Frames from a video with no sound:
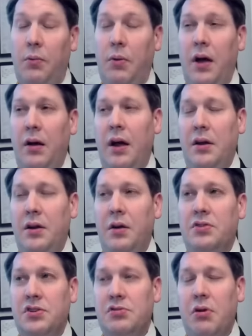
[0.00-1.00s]
Well,
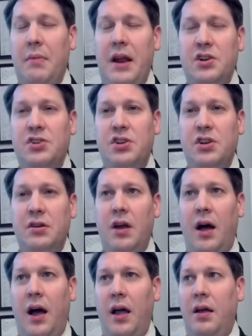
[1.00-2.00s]
discrimination
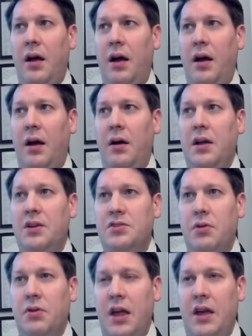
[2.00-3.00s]
is
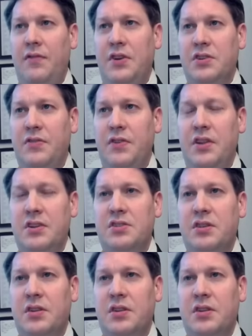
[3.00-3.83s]
okay vis-a-vis